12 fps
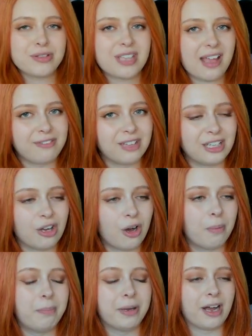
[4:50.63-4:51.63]
definitely
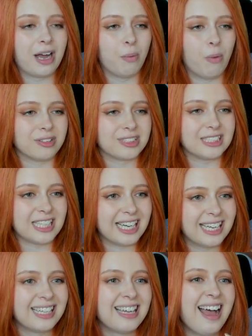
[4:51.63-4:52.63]
not, but I wanted
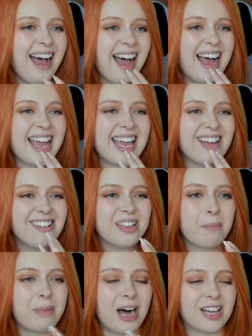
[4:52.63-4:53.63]
it. Here are
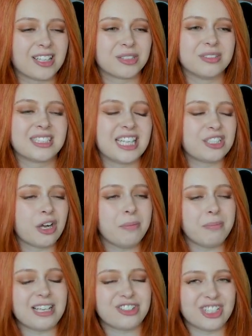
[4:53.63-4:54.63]
the barstools. They
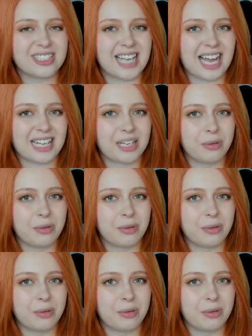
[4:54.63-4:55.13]
don't match exactly